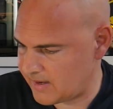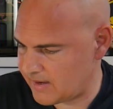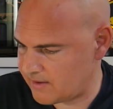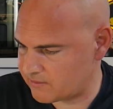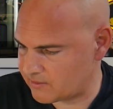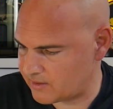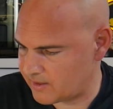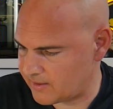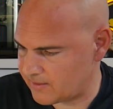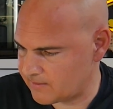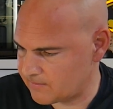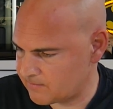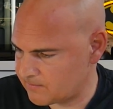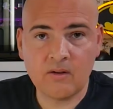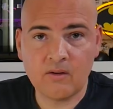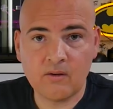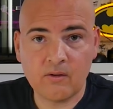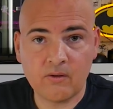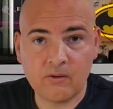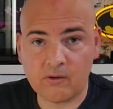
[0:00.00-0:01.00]
easily.
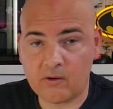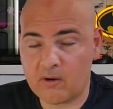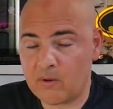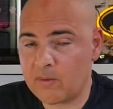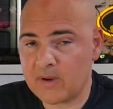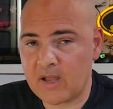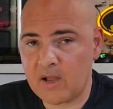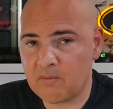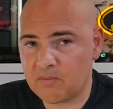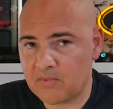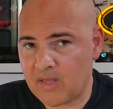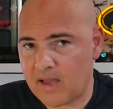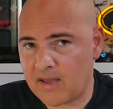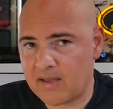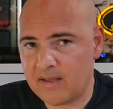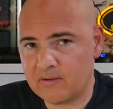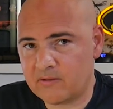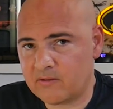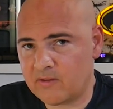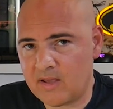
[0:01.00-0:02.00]
So there we go. That
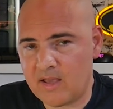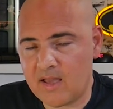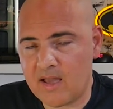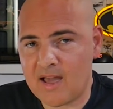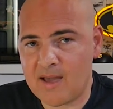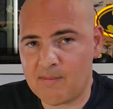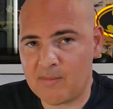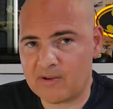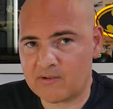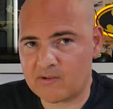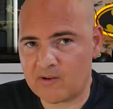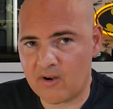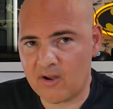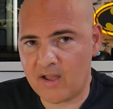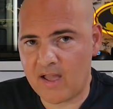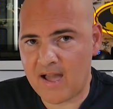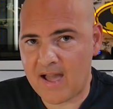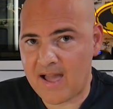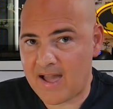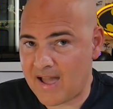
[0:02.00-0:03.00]
is the
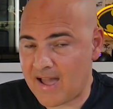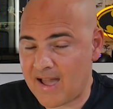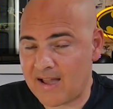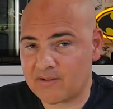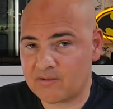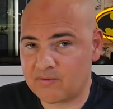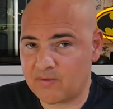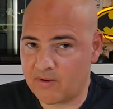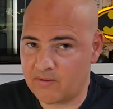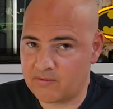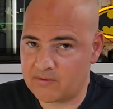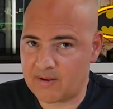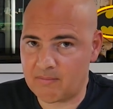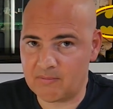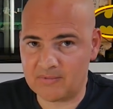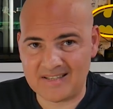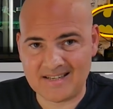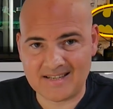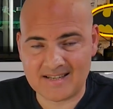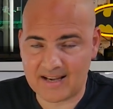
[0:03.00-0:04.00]
MSI
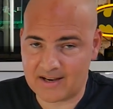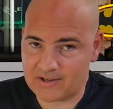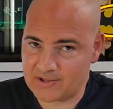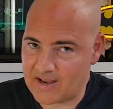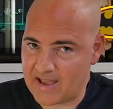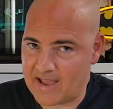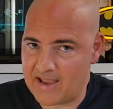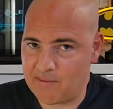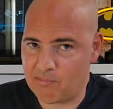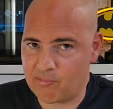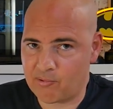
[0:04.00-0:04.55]
X570-A